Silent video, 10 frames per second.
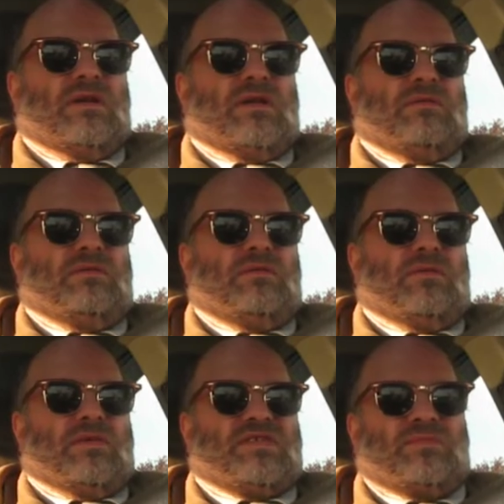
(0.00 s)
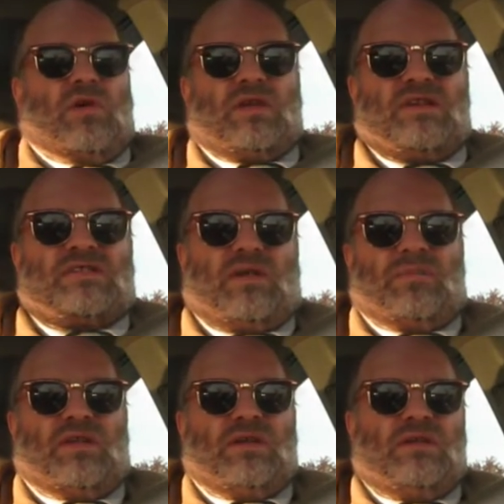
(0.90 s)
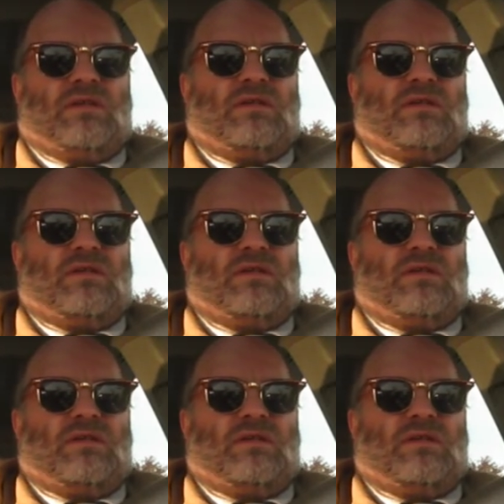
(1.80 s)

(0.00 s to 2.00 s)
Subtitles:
and were smoking something.